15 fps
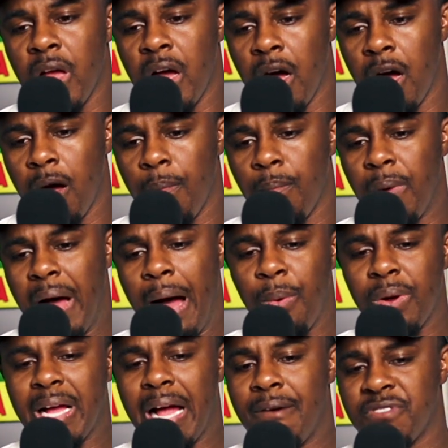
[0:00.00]
um,
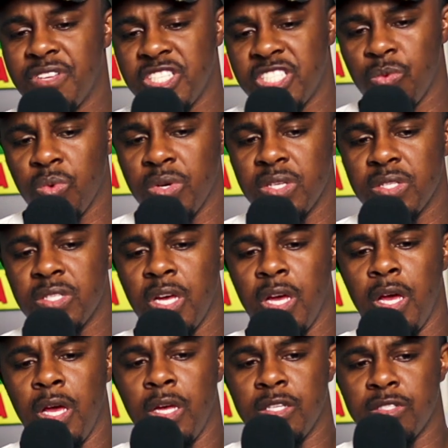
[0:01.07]
our conversation was
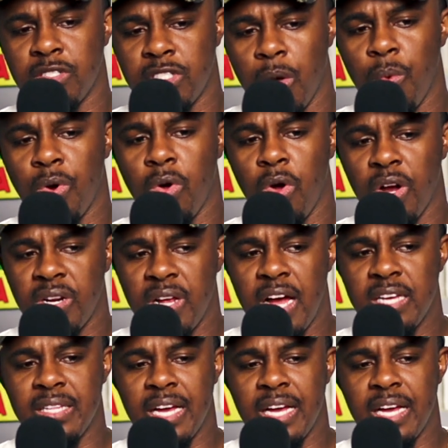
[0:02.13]
somewhat organized.